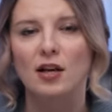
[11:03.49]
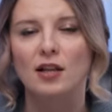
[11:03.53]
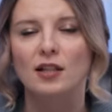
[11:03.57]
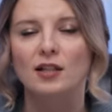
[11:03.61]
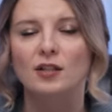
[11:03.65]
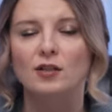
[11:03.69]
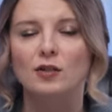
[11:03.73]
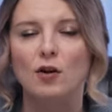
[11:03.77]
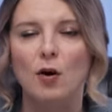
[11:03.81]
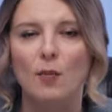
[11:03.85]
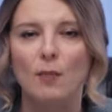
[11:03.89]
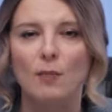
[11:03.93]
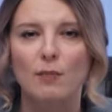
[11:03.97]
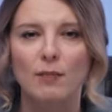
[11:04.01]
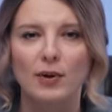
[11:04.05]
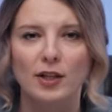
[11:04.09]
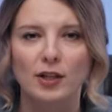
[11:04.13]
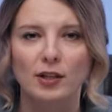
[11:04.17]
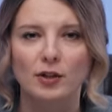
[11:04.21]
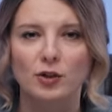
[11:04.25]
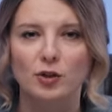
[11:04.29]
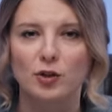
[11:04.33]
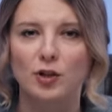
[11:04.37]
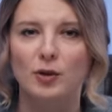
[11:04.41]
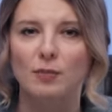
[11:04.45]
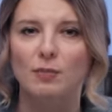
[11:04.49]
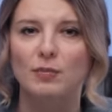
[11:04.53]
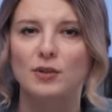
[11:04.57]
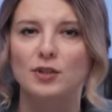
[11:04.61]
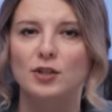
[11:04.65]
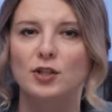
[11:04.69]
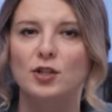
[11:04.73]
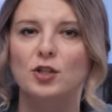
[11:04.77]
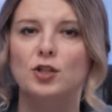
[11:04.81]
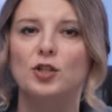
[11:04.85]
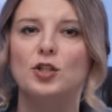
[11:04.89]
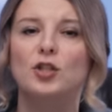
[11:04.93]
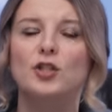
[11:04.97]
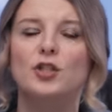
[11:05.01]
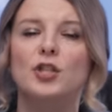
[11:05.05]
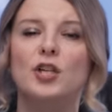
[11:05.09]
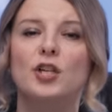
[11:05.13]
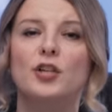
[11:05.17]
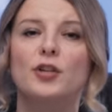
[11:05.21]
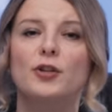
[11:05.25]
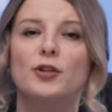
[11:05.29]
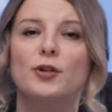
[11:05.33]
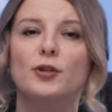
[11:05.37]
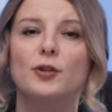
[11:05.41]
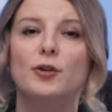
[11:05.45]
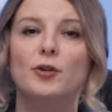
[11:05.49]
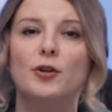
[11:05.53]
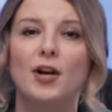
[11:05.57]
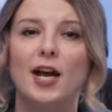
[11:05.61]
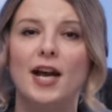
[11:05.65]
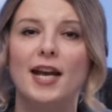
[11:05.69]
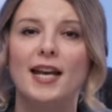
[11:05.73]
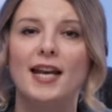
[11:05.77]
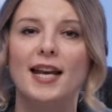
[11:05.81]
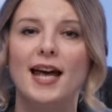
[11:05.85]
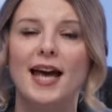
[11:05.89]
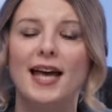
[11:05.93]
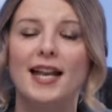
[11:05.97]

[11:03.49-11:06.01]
on top military positions in Ukraine,